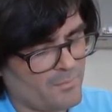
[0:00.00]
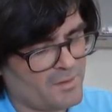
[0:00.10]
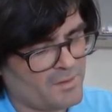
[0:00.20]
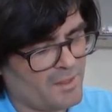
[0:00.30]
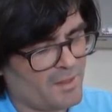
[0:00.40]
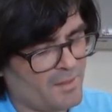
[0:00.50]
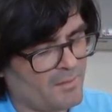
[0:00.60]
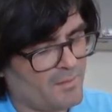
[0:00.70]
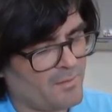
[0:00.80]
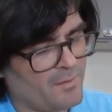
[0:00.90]

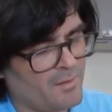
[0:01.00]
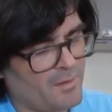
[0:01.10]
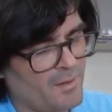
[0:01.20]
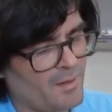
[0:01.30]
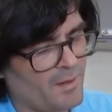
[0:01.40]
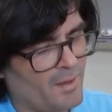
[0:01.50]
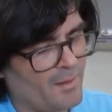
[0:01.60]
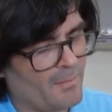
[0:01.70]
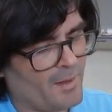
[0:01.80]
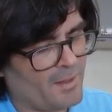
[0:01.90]
sine
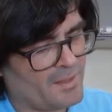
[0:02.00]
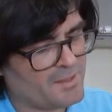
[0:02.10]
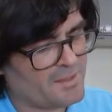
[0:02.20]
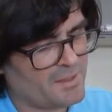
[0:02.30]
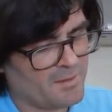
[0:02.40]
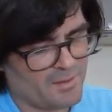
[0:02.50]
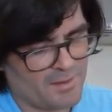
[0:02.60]
uh, minus